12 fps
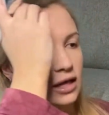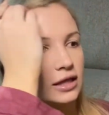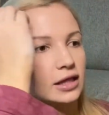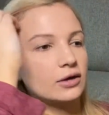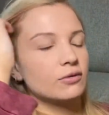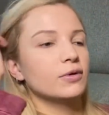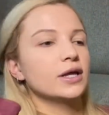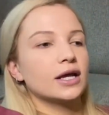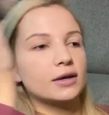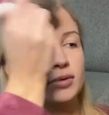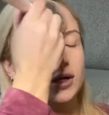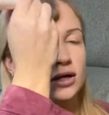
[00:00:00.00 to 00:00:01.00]
Like when I
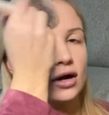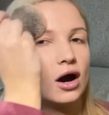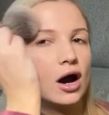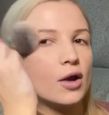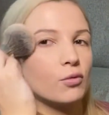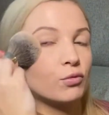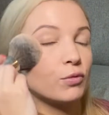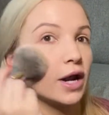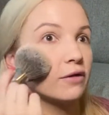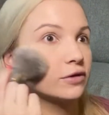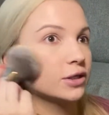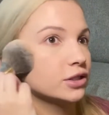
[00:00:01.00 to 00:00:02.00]
put it on right
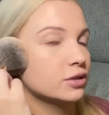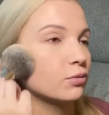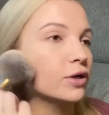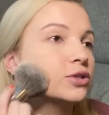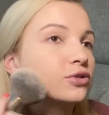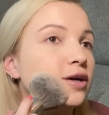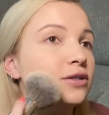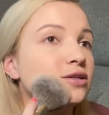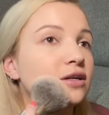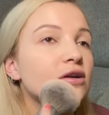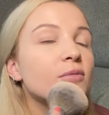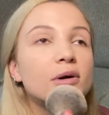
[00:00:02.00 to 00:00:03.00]
after tinted moisturizer and I
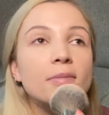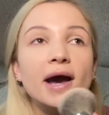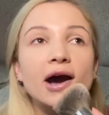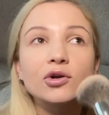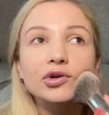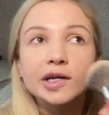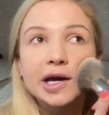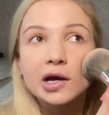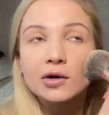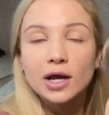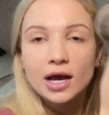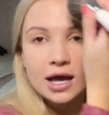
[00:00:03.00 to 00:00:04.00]
don't put powder
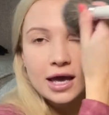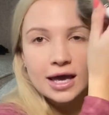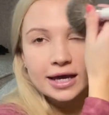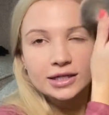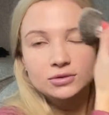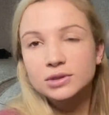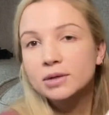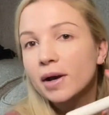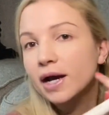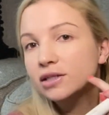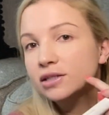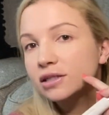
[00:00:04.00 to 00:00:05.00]
down, it gets really
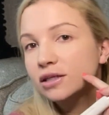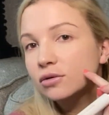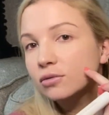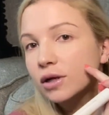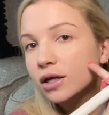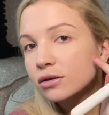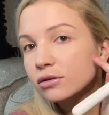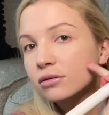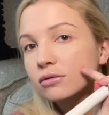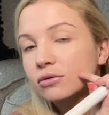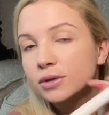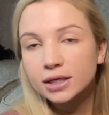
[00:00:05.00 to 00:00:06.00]
patchy like right
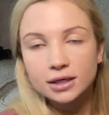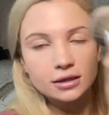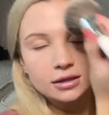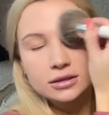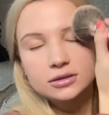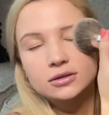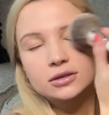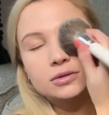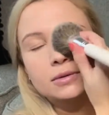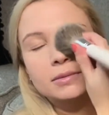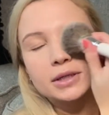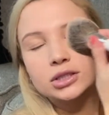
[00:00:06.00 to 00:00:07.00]
through here. So you just
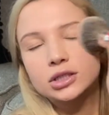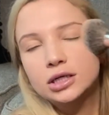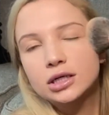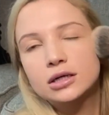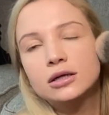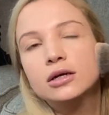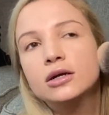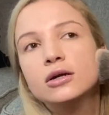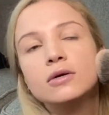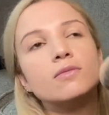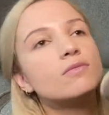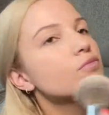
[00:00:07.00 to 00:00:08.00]
want to make sure
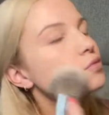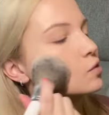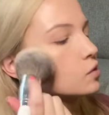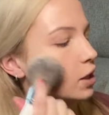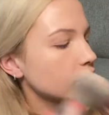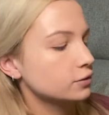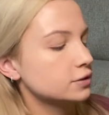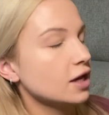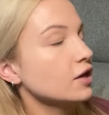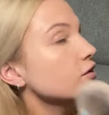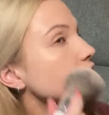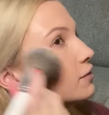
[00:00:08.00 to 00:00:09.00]
that you set
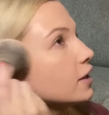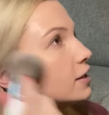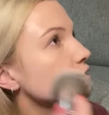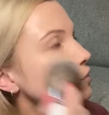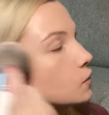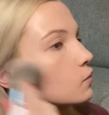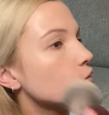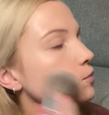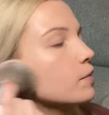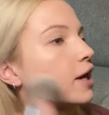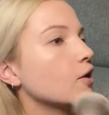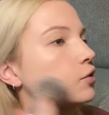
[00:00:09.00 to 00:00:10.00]
your face with a
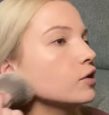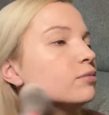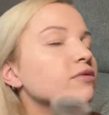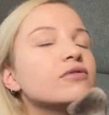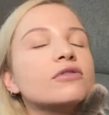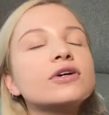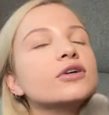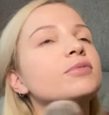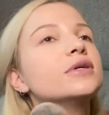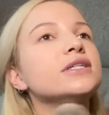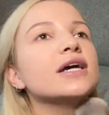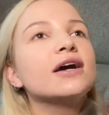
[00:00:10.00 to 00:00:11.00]
powder before you
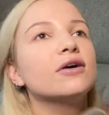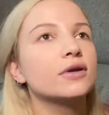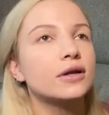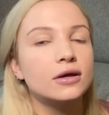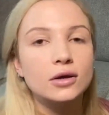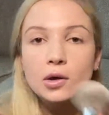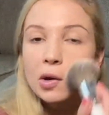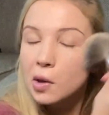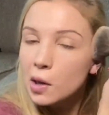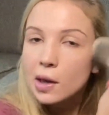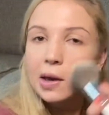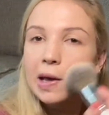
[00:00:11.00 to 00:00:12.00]
put down
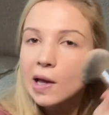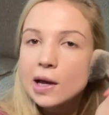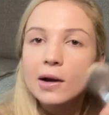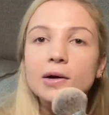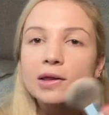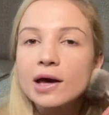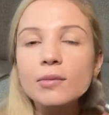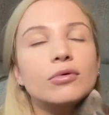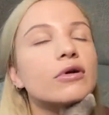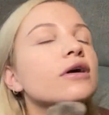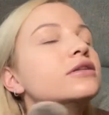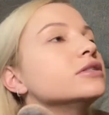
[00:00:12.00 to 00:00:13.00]
that
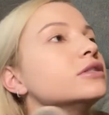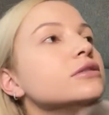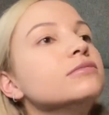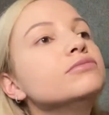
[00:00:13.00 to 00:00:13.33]
bronzer.